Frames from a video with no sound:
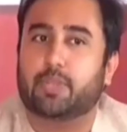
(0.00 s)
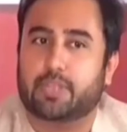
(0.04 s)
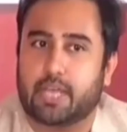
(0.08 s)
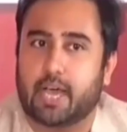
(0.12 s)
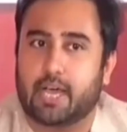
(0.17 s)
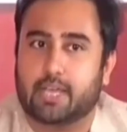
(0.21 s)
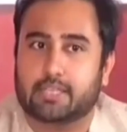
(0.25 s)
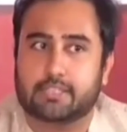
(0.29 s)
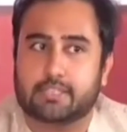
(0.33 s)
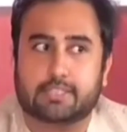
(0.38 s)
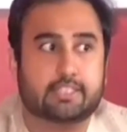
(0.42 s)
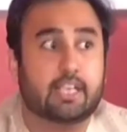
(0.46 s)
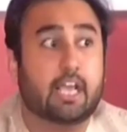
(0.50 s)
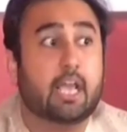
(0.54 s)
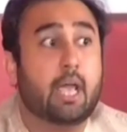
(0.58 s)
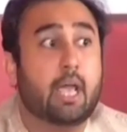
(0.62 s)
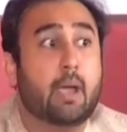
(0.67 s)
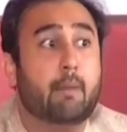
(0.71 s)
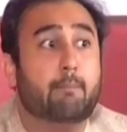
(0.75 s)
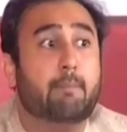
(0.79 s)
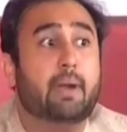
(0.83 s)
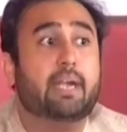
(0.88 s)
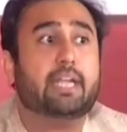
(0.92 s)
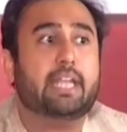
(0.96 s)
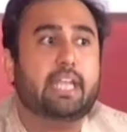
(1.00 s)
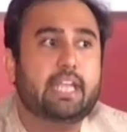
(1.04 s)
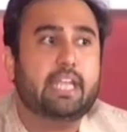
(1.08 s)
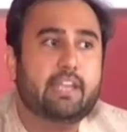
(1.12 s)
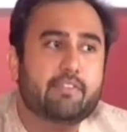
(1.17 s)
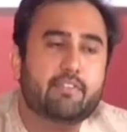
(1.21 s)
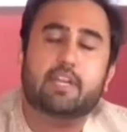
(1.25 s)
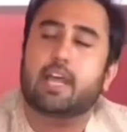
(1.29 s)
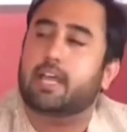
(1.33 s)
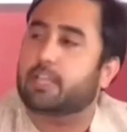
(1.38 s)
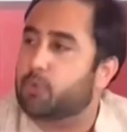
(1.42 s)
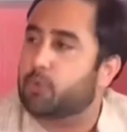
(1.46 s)
with us, but
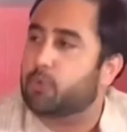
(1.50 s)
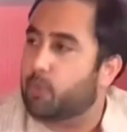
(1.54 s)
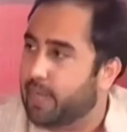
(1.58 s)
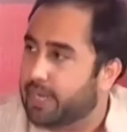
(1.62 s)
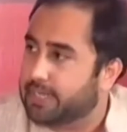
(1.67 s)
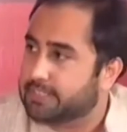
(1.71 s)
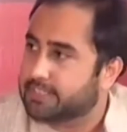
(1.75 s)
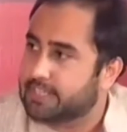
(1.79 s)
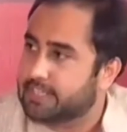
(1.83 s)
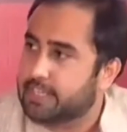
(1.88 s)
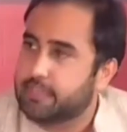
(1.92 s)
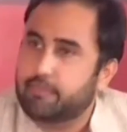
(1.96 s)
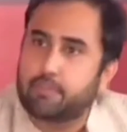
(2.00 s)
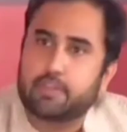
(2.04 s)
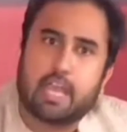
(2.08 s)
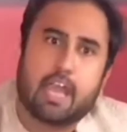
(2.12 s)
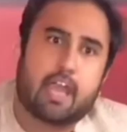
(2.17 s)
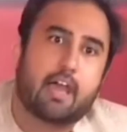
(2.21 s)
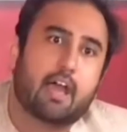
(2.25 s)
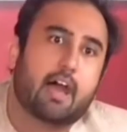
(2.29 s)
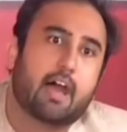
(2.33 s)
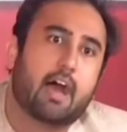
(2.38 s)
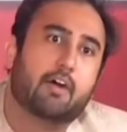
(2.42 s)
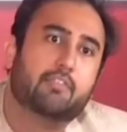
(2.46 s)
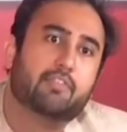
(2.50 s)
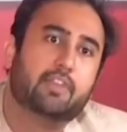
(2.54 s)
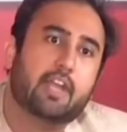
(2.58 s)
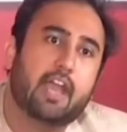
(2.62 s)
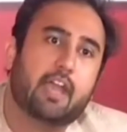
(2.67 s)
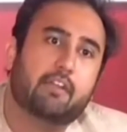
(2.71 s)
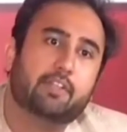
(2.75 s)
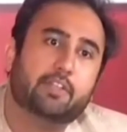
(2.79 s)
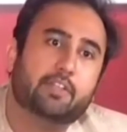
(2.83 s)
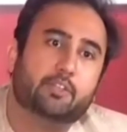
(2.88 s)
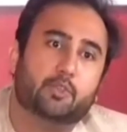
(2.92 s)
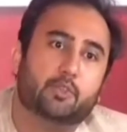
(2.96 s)
even otherwise, even ha after
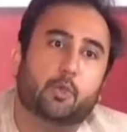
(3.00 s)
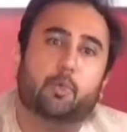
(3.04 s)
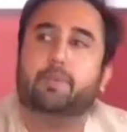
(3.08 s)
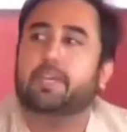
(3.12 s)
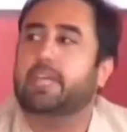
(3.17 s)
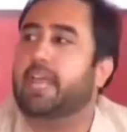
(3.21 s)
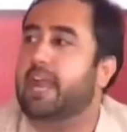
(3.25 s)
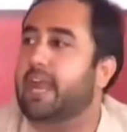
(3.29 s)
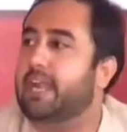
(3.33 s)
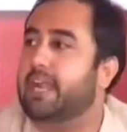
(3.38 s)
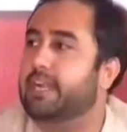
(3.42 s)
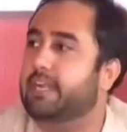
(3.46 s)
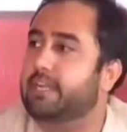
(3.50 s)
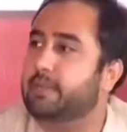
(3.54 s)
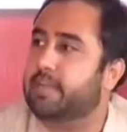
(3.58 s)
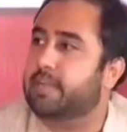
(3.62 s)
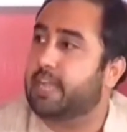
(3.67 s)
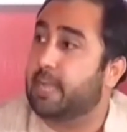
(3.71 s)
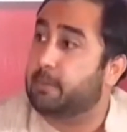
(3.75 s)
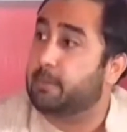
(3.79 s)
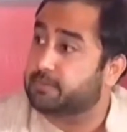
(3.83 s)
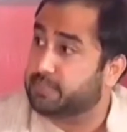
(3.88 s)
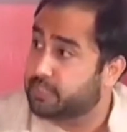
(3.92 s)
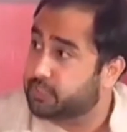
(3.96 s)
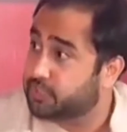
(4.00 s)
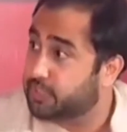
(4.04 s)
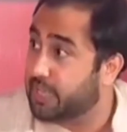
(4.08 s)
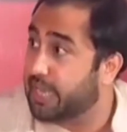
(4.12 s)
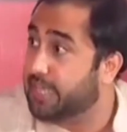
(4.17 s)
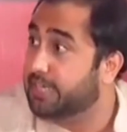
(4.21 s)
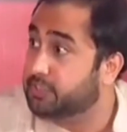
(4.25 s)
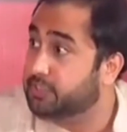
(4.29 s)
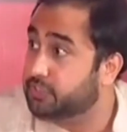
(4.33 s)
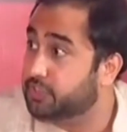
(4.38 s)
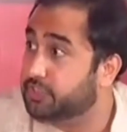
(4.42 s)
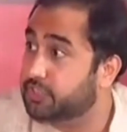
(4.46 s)
having so many handicaps and
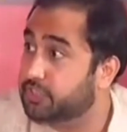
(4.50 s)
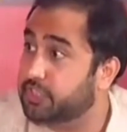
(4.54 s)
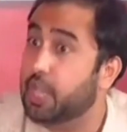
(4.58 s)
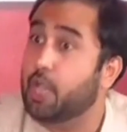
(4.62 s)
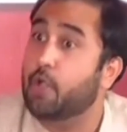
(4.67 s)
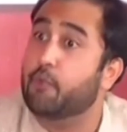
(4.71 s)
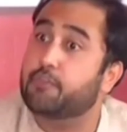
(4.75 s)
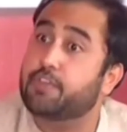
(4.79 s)
challenges,